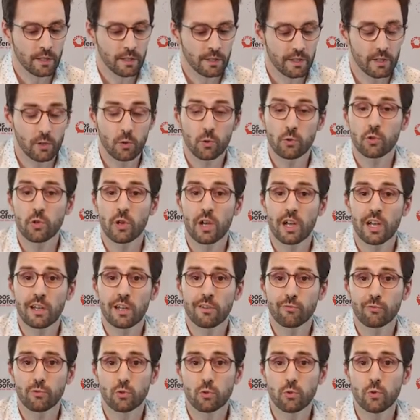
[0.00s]
They also
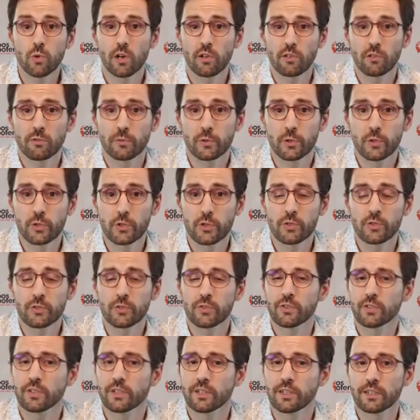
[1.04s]
have two other
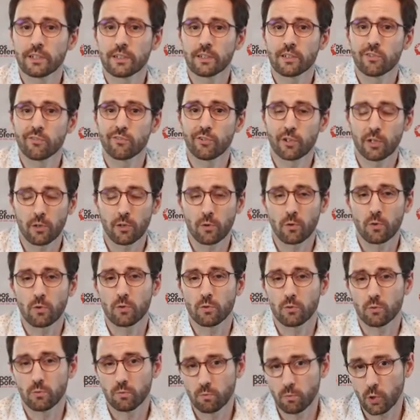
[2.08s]
versions,
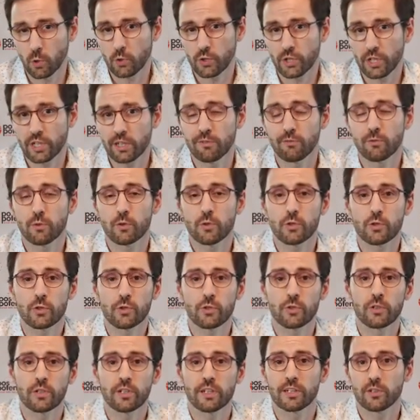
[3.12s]
Ferrero Rocher
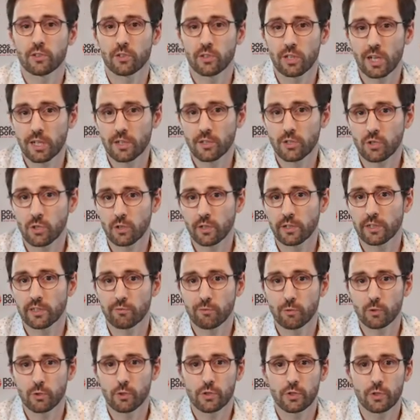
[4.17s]
version and a dark chocolate
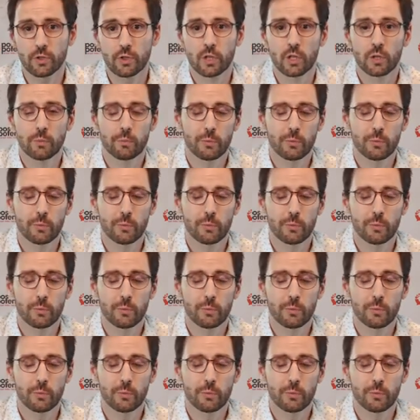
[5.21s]
version.